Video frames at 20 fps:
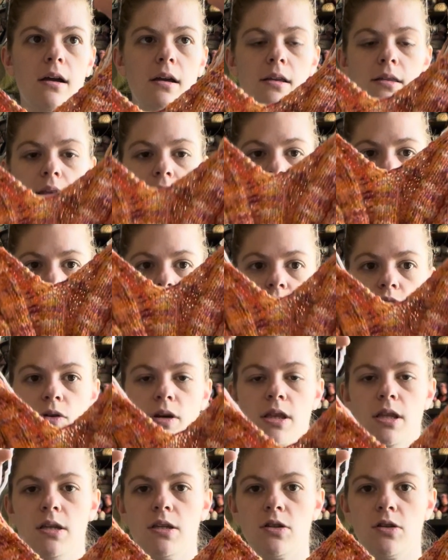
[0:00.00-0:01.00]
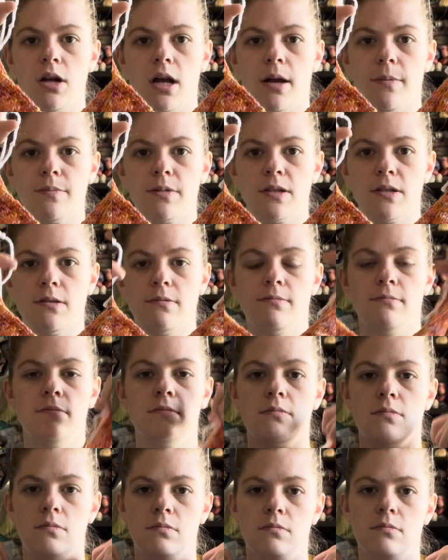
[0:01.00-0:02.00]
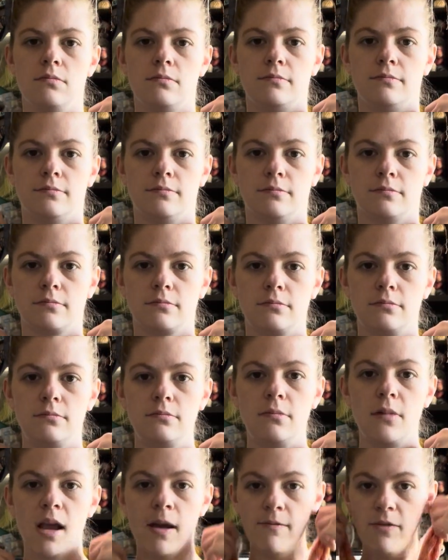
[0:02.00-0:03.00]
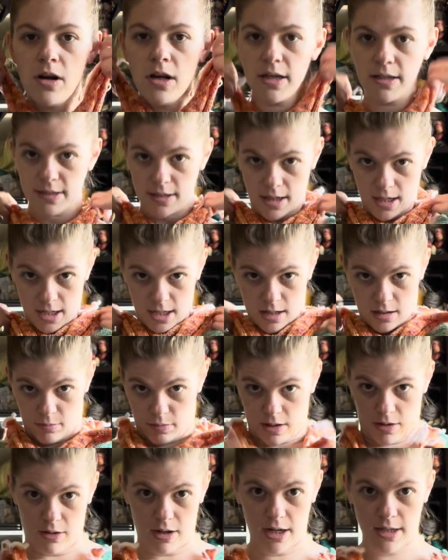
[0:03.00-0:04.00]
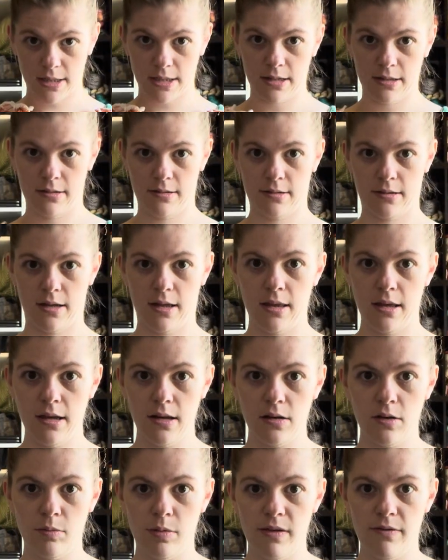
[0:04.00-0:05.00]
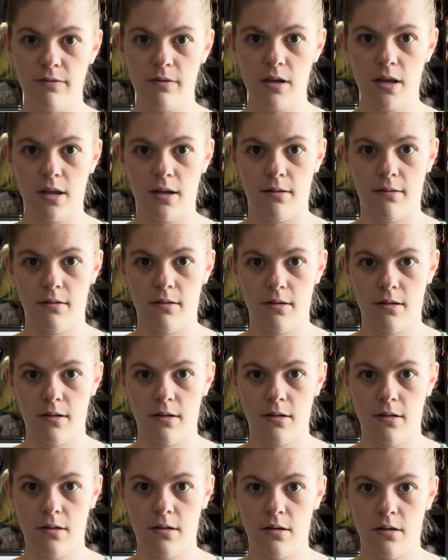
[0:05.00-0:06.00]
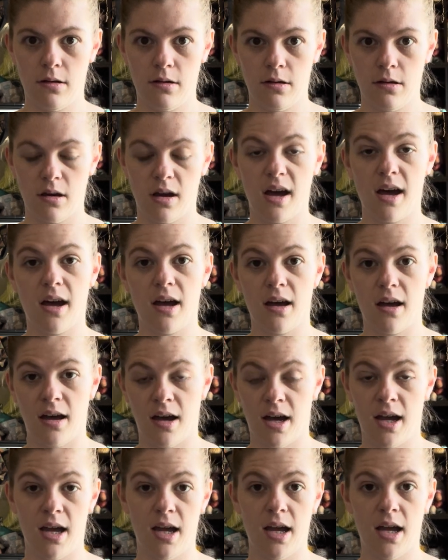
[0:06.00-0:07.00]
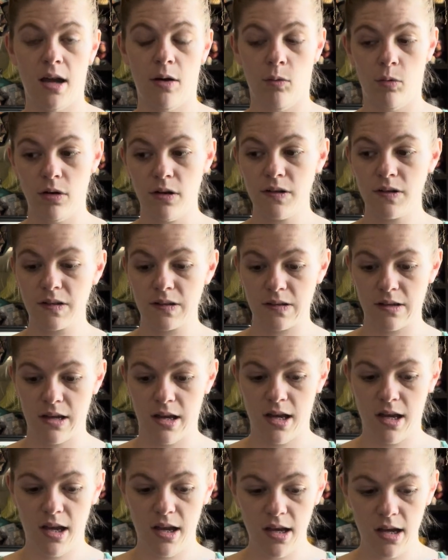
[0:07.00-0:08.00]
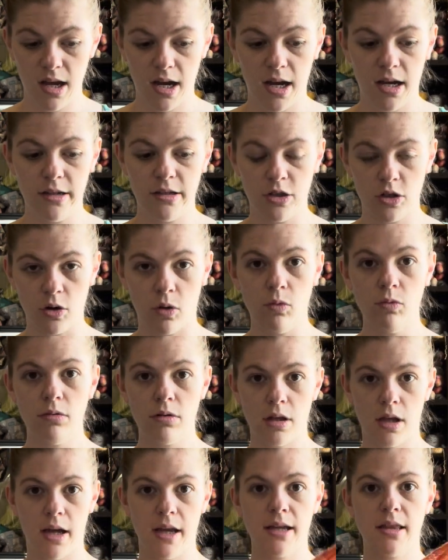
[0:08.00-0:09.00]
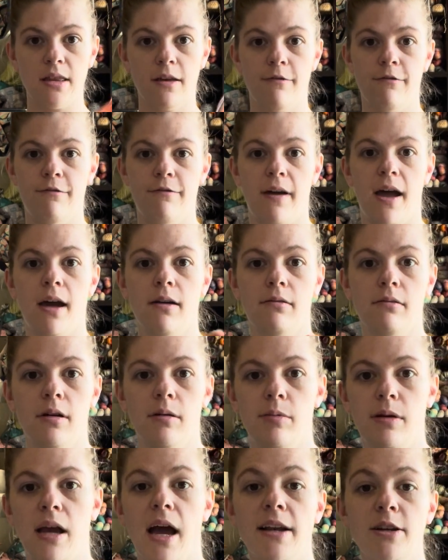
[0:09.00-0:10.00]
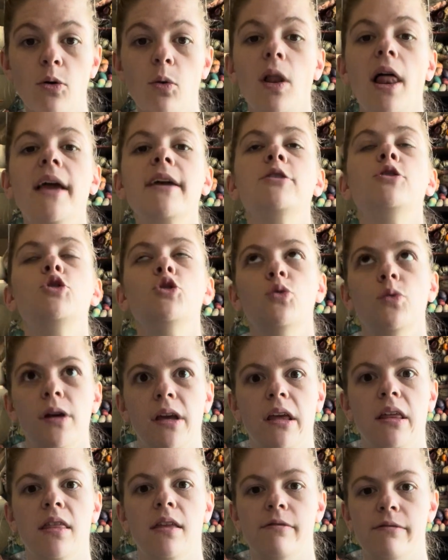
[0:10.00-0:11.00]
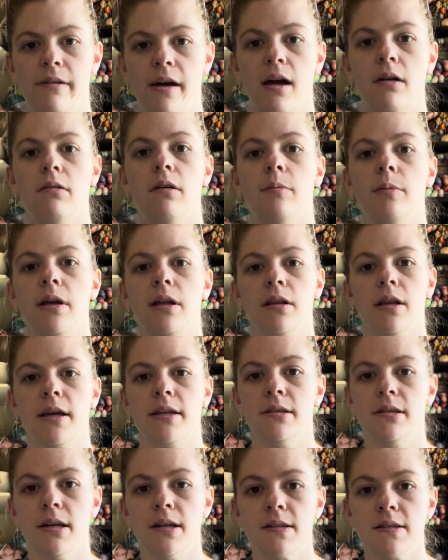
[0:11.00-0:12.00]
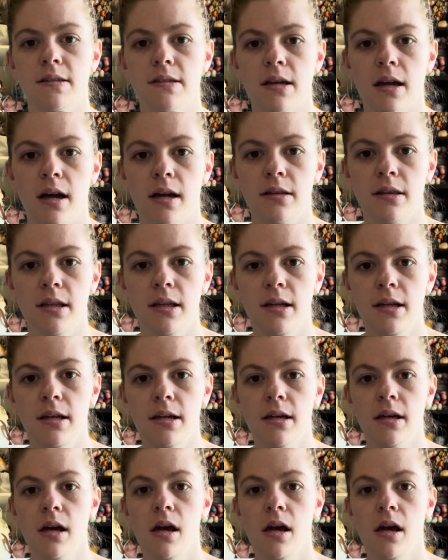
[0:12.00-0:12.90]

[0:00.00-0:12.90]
and then you join the straps. I'm very excited about it. I think it'll be fun. I will say I don't like the fat ribbing. I don't like doing the fat ribbing like this. I think